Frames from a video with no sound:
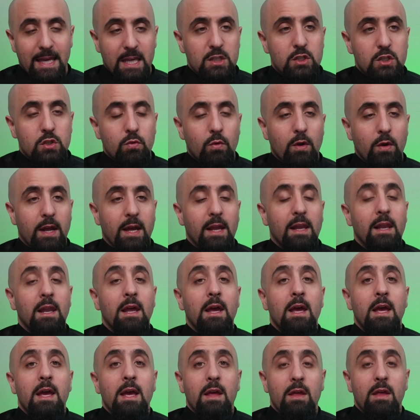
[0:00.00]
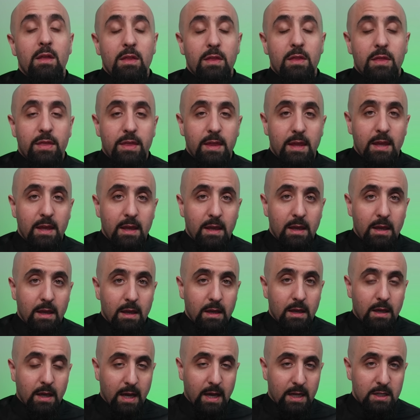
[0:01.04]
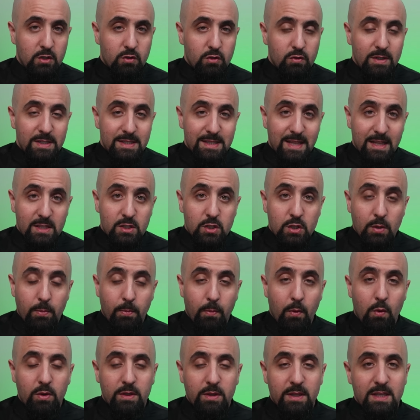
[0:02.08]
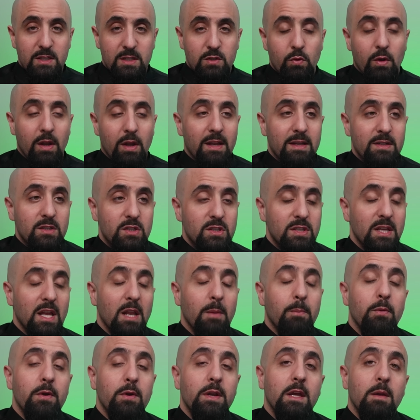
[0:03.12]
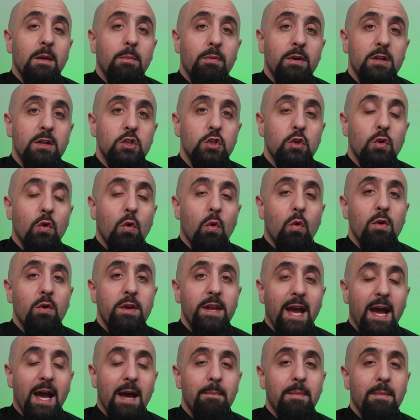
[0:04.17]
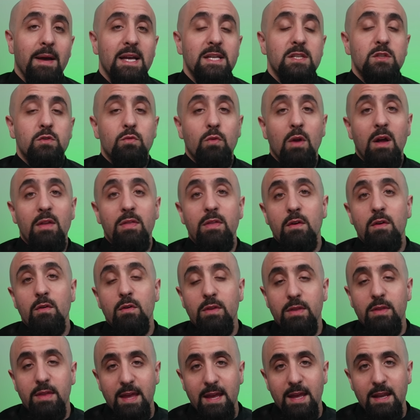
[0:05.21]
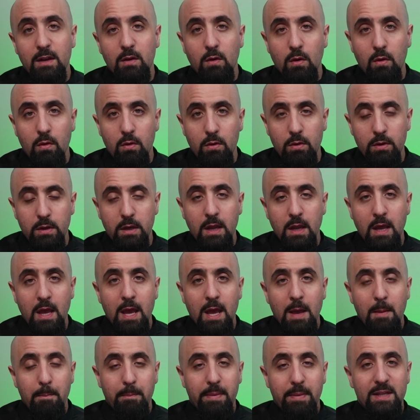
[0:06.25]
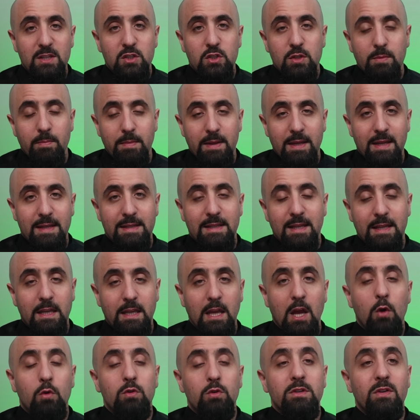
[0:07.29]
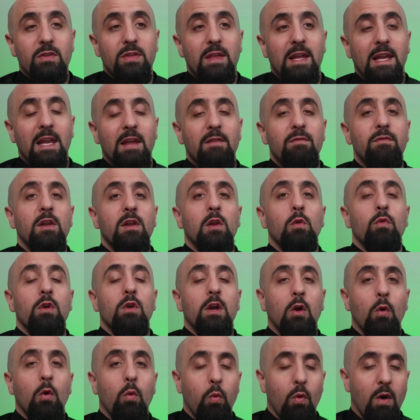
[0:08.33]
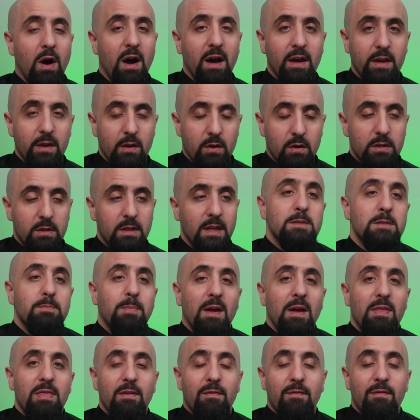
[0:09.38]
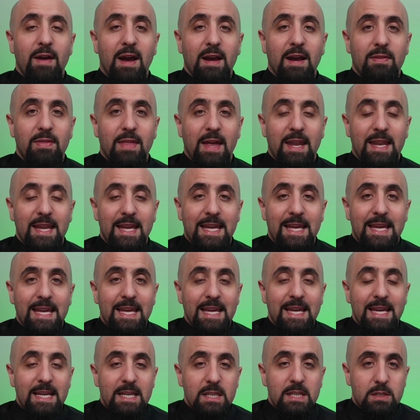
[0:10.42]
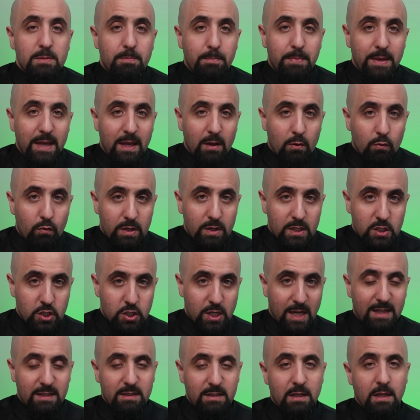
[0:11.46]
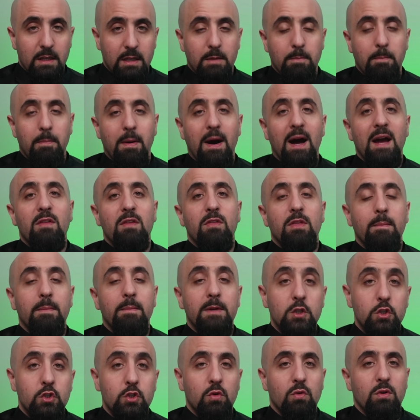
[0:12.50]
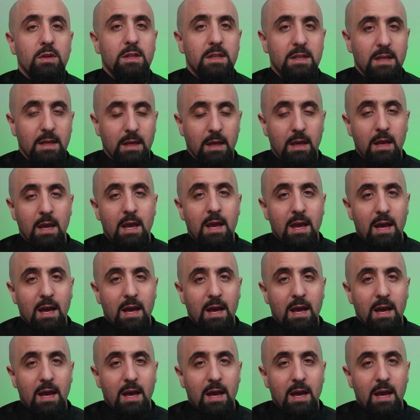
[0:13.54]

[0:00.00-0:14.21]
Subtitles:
Israel, the countries that support Israel are still putting pressure on Hamas rather than on Benjamin Netanyahu to the level required, despite the fact that he is being rejected by the majority